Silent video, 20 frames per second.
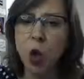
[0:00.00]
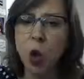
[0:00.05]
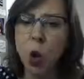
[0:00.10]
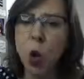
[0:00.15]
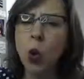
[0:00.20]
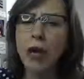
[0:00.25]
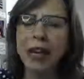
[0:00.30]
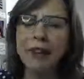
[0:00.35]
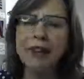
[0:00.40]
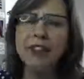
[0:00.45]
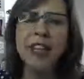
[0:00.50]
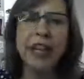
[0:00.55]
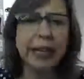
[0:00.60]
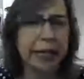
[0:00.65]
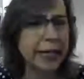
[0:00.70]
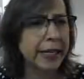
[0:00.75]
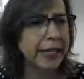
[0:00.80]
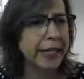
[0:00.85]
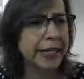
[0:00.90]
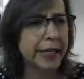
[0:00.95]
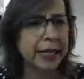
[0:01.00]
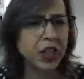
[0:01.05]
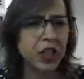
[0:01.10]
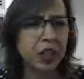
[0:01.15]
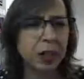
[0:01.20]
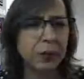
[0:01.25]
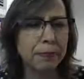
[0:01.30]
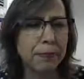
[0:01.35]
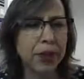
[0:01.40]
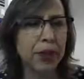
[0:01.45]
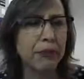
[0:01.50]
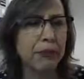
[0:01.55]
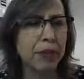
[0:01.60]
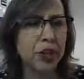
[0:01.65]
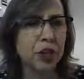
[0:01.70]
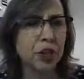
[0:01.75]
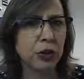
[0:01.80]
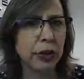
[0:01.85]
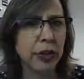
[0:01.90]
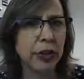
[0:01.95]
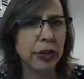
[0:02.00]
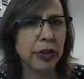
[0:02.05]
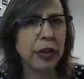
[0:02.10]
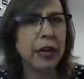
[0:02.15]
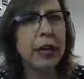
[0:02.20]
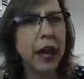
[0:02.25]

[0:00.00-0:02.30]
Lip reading: or even a contingent beneficiary.